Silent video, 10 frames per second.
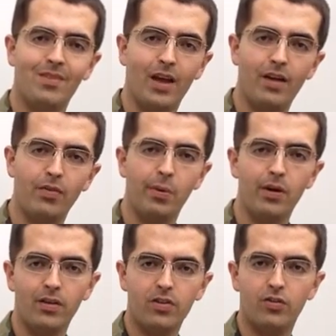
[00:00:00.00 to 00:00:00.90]
Hey
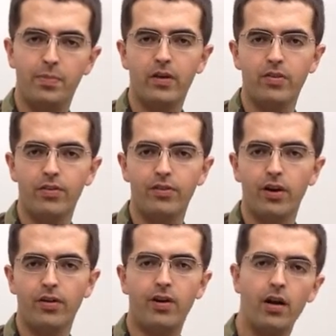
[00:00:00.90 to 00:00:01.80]
everybody, this is Specialist
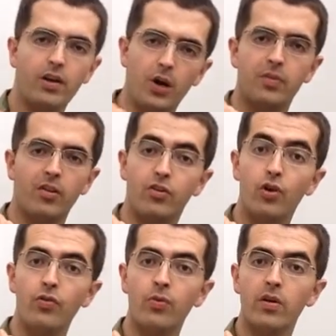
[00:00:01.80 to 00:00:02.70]
Eric Dowler here with the
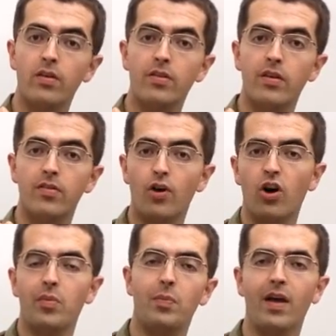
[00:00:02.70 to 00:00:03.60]
246th
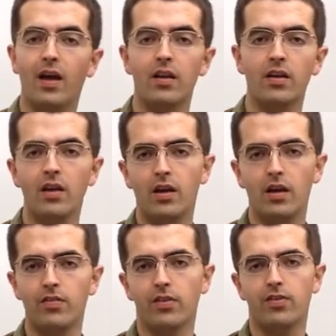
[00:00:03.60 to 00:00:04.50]
Army Band
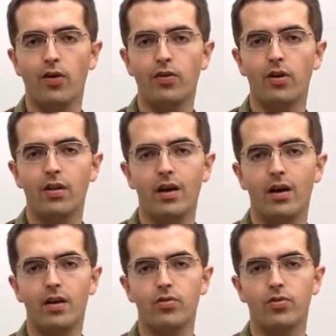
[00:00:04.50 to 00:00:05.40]
of the South Carolina
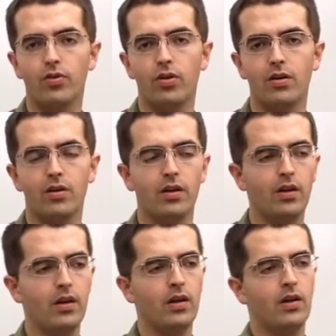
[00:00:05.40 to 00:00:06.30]
National Guard.
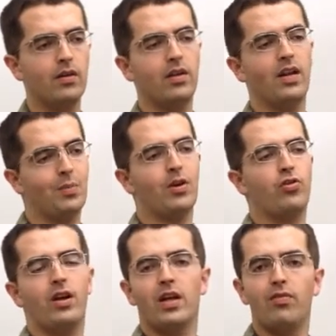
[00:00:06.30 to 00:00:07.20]
Today I'm going to
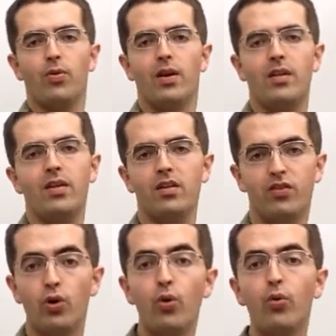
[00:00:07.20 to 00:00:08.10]
try to give you an idea of
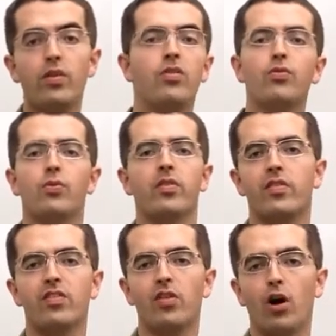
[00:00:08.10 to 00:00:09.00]
who the
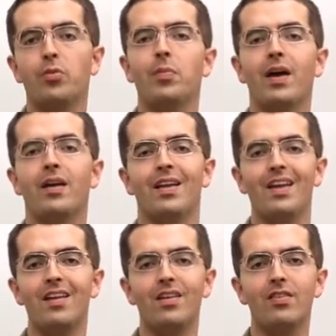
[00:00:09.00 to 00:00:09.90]
246th Army Band
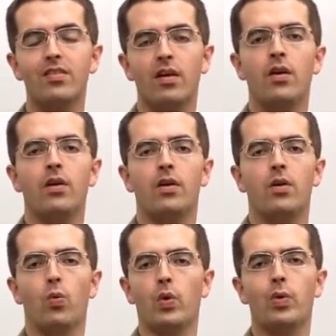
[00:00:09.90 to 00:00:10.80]
is,
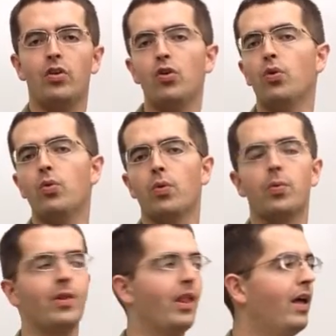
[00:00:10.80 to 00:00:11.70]
what do we do, what do
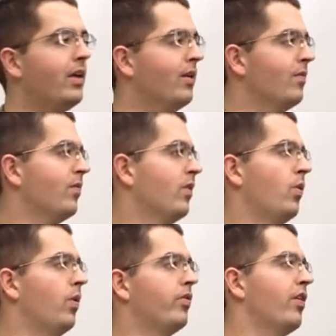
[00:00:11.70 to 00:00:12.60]
we like,
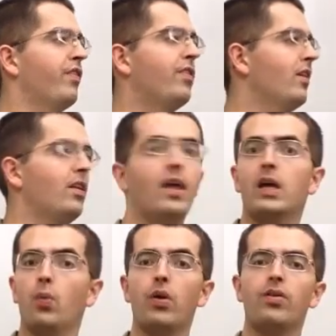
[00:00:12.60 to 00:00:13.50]
what is our facility
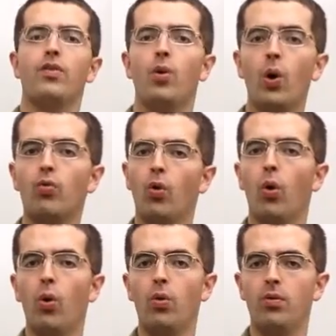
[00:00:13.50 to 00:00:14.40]
like, and what is your
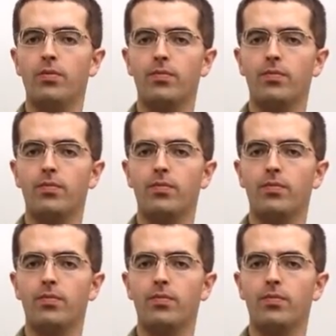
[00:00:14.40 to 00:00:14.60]
role